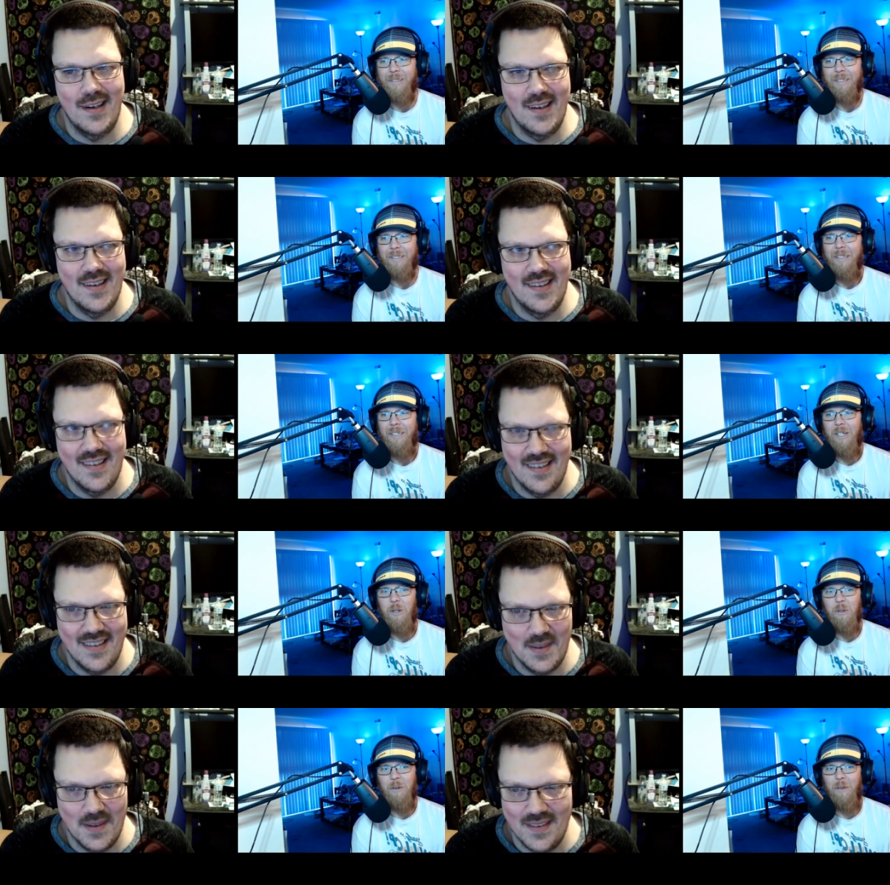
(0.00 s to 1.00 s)
Speaker 1: but it was like
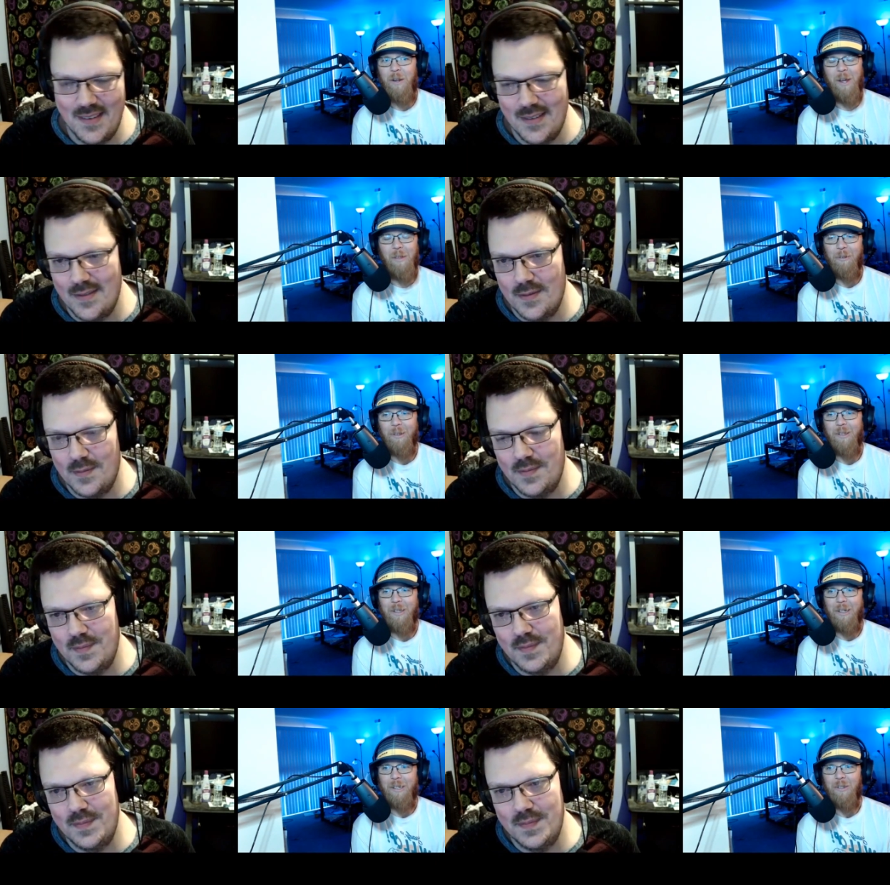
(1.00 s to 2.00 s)
she was from the
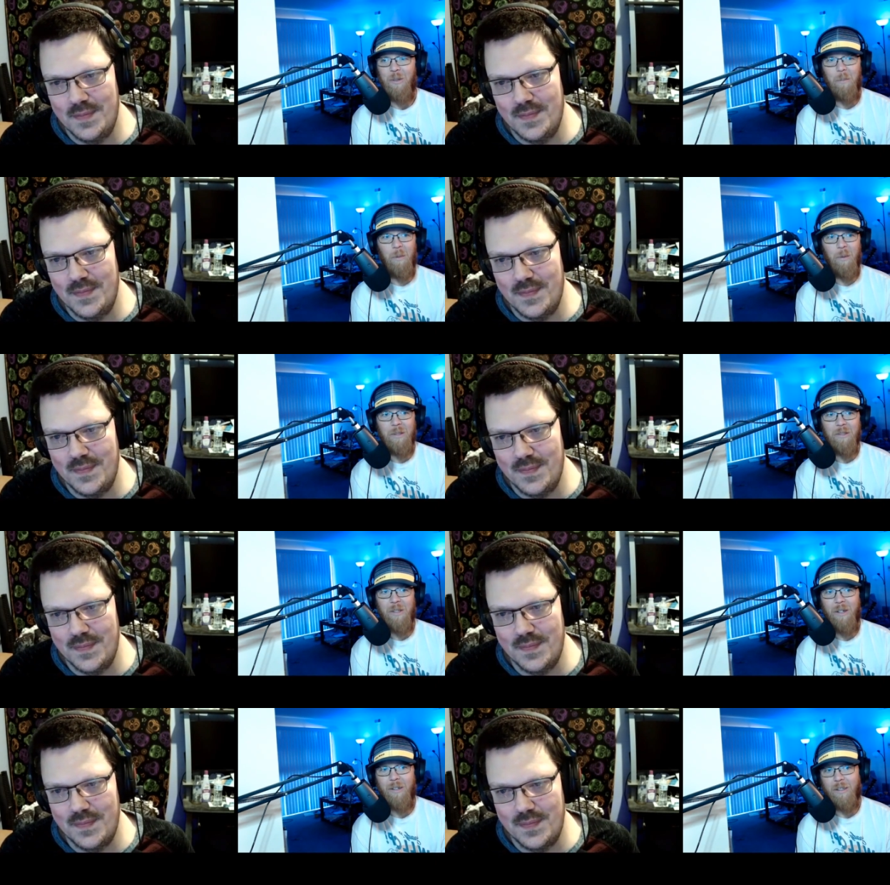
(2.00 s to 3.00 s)
Netherlands, and I guess their
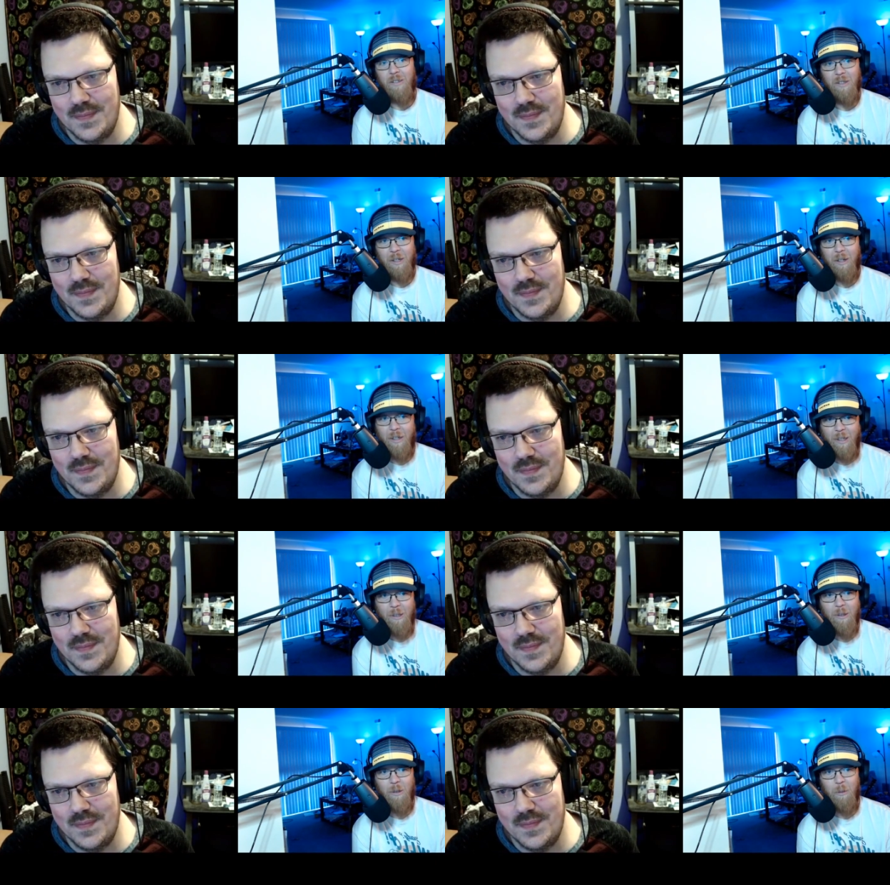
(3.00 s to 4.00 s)
points there because like
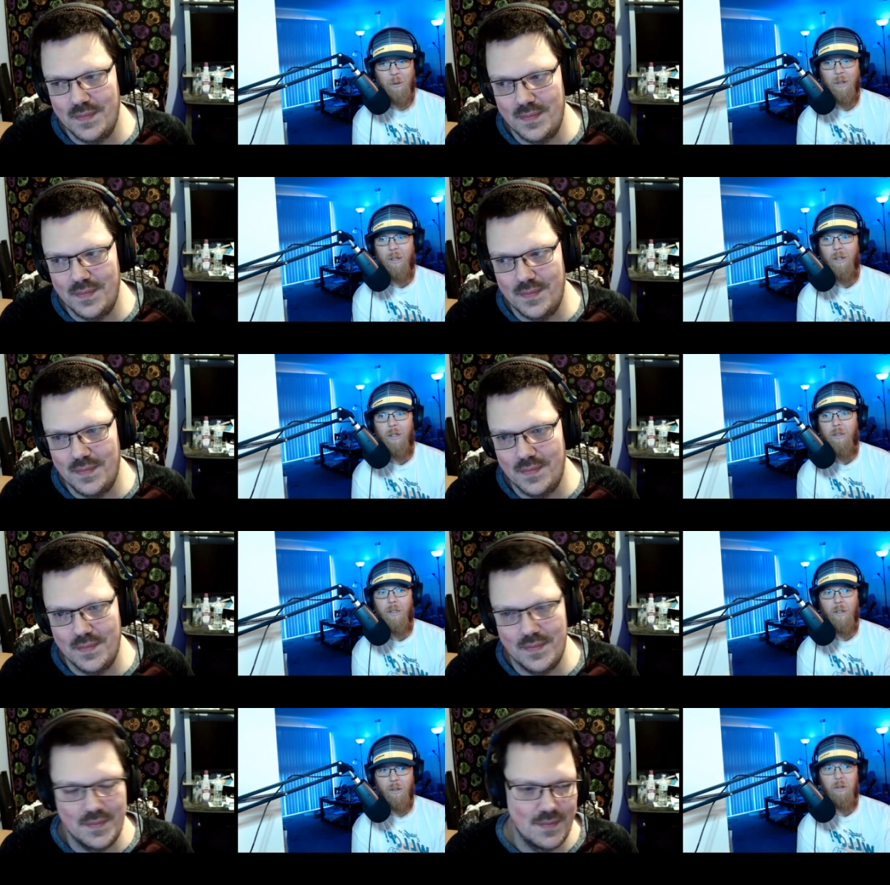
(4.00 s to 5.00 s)
here we're like, ah,
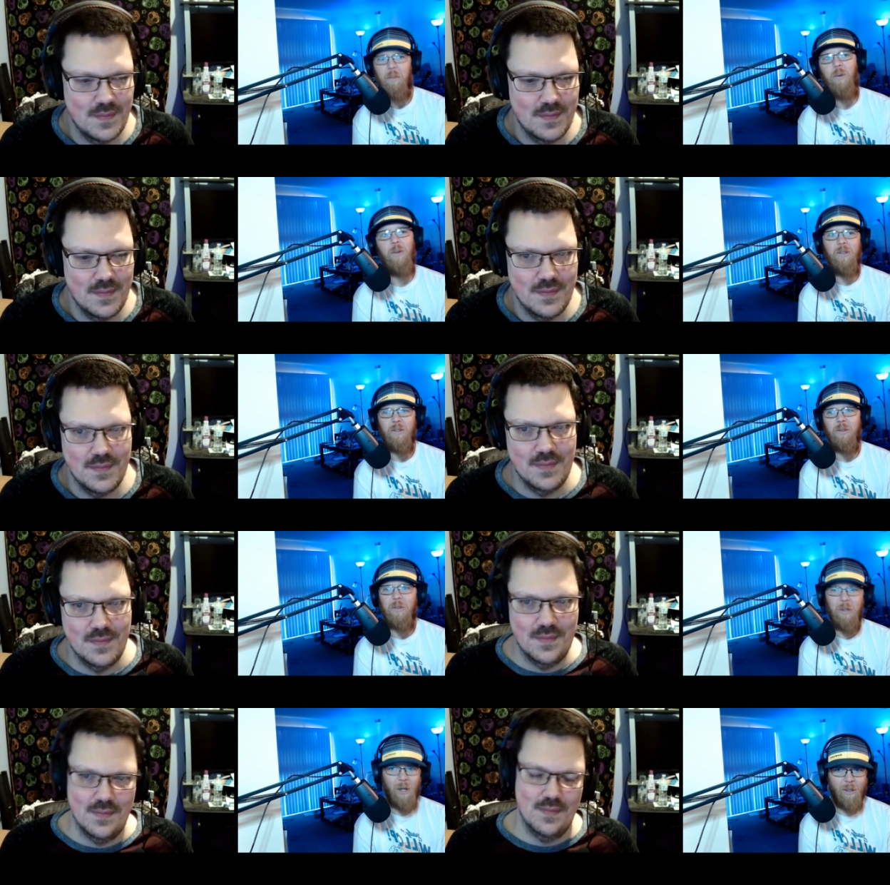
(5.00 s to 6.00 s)
oh, you get hundred
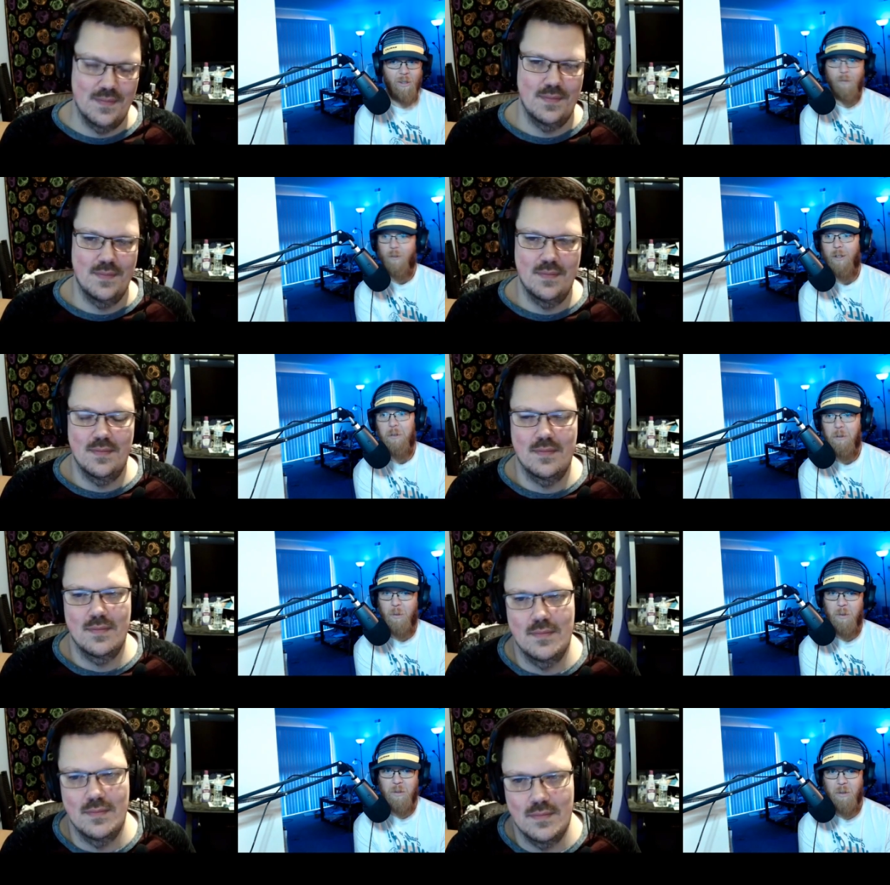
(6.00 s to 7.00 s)
points, or ah, oh, you get five
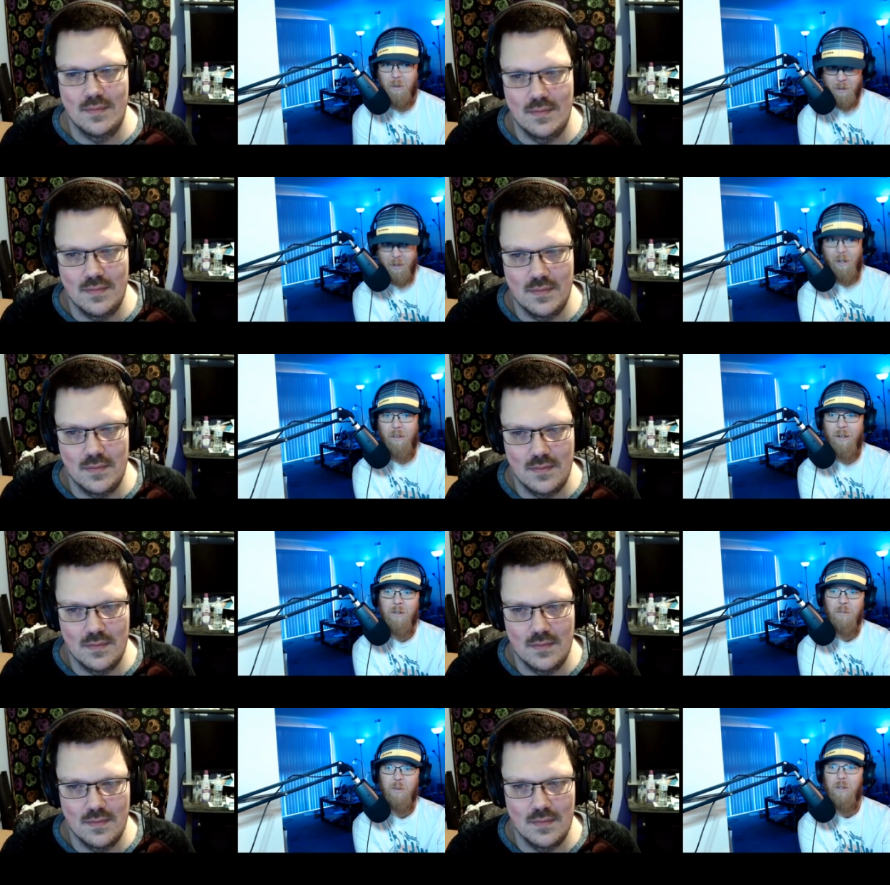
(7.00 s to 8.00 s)
hundred points, or oh, you get
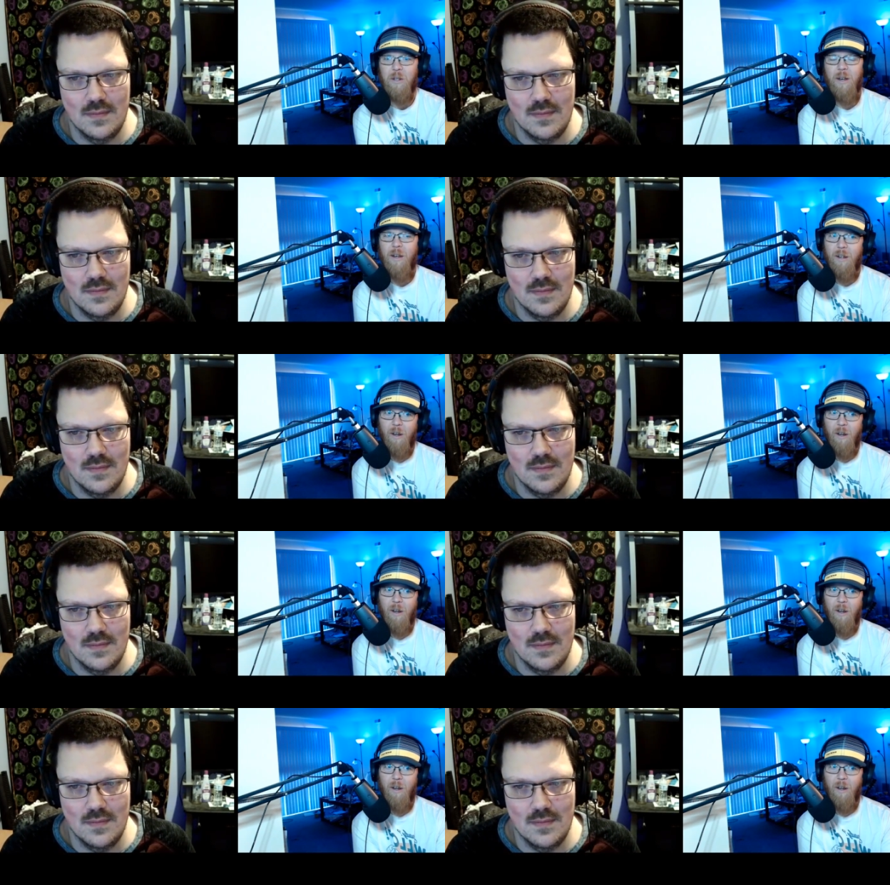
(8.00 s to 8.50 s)
thousand points.